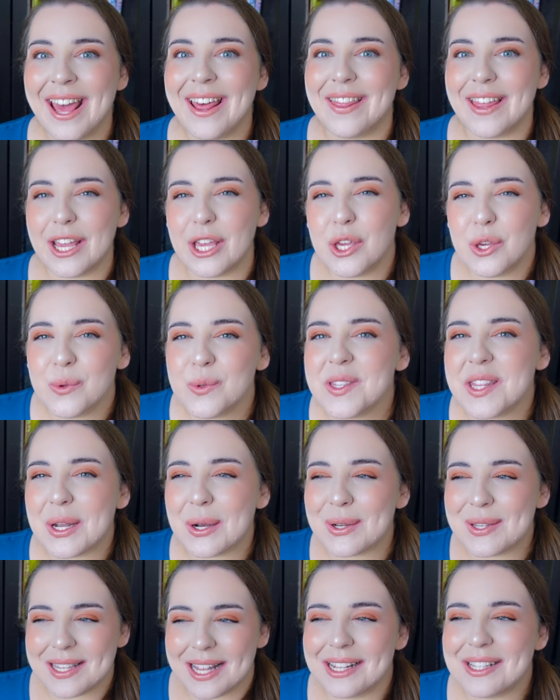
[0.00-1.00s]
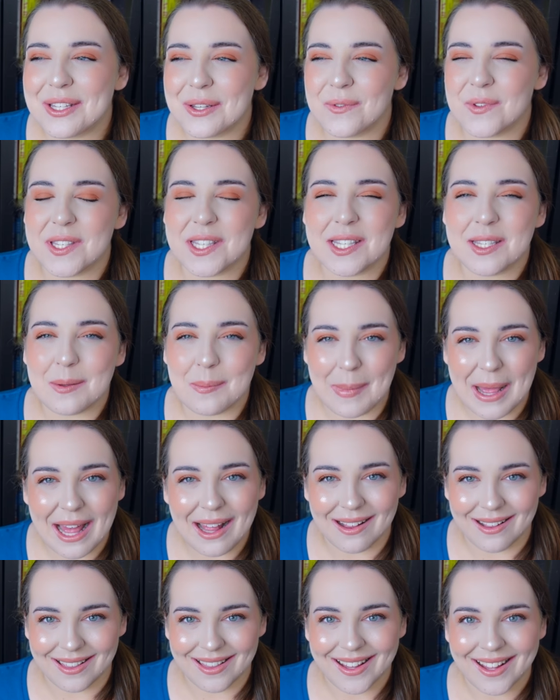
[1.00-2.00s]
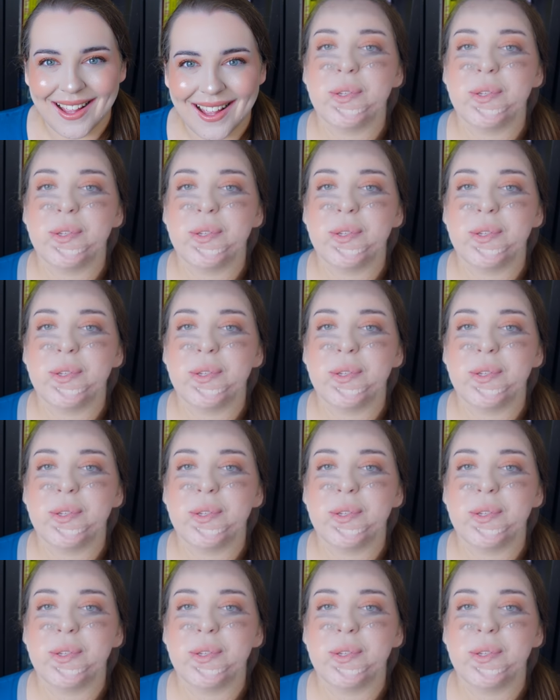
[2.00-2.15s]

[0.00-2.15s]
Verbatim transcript: They use their sense of smell.